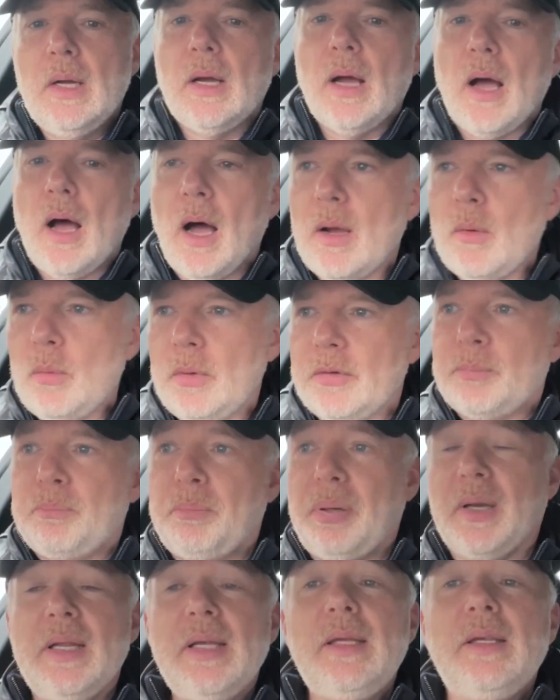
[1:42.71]
I was
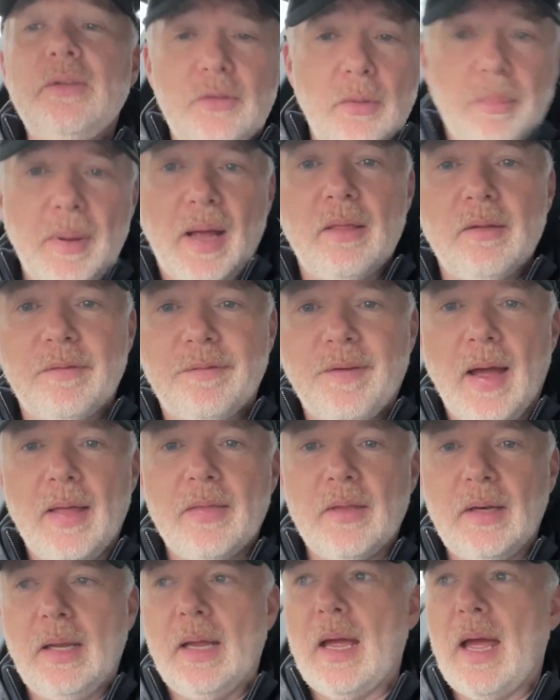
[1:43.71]
pleased about the fact
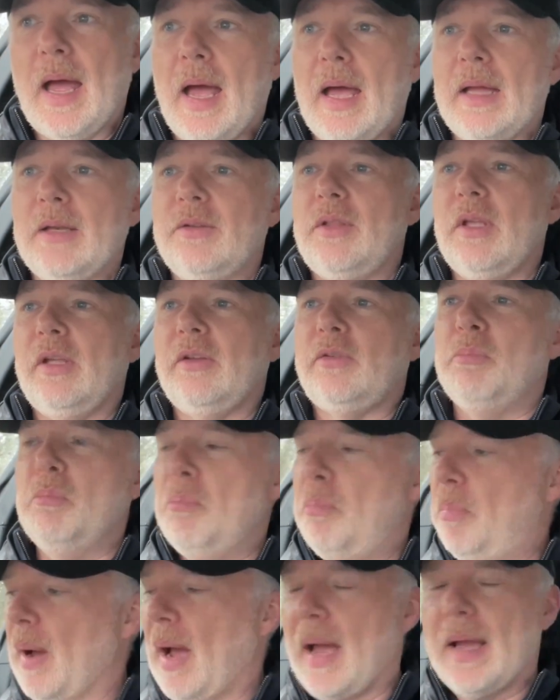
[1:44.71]
that it had this
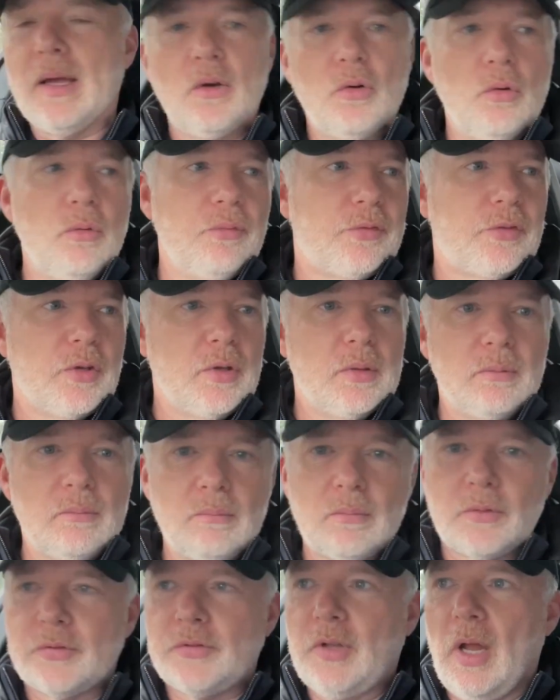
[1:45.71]
Bang & Olufsen
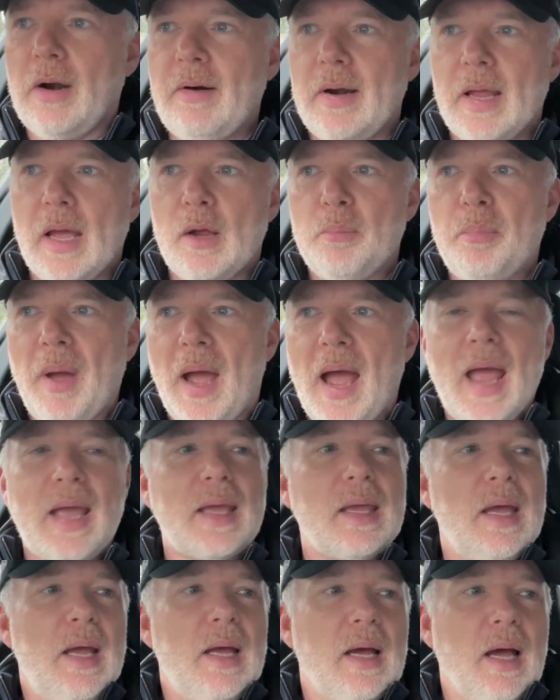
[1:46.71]
stereo pack,
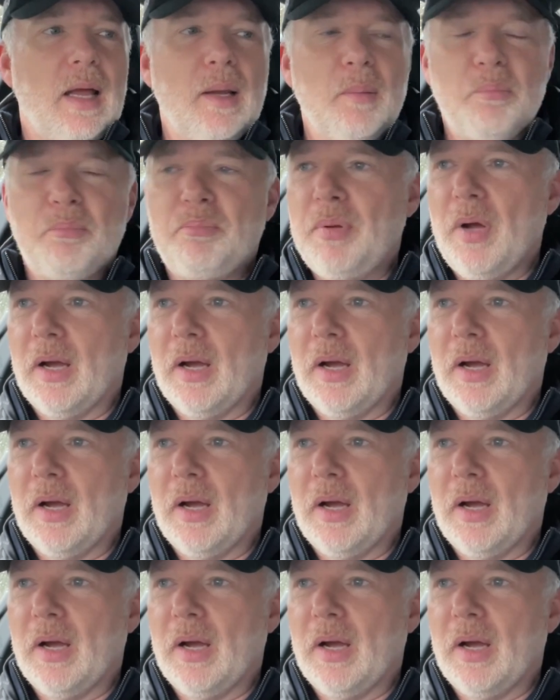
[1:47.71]
and I